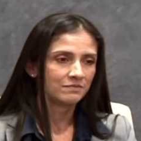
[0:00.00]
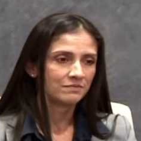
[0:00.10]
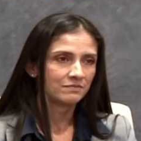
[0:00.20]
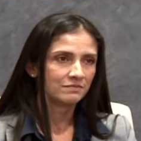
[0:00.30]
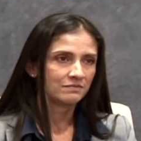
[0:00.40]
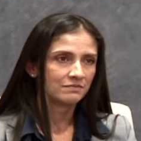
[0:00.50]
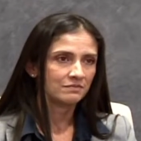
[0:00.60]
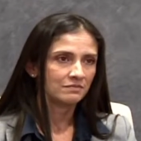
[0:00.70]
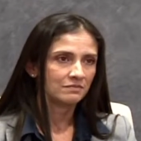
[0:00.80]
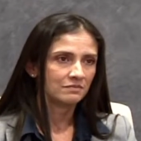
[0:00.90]

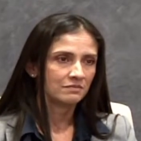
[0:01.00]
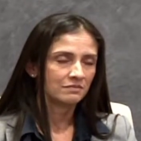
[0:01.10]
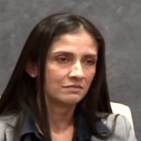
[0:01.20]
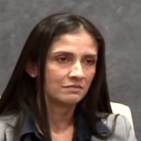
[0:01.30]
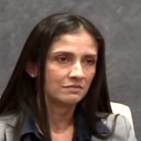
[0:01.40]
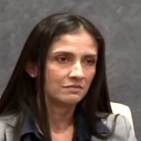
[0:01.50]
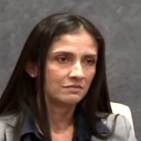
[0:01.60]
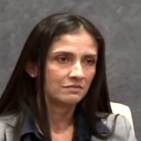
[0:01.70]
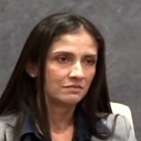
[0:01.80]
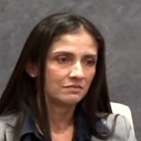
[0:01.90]

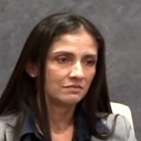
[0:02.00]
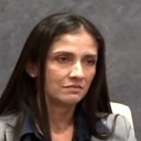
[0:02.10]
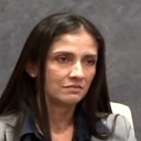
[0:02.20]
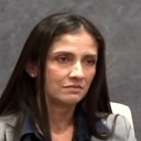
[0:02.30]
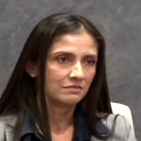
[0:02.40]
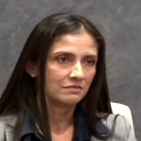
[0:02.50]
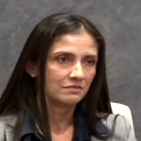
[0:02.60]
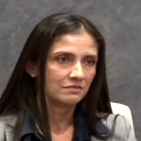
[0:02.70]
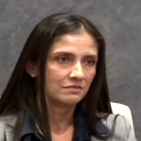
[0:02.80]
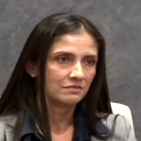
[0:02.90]
Nothing is said.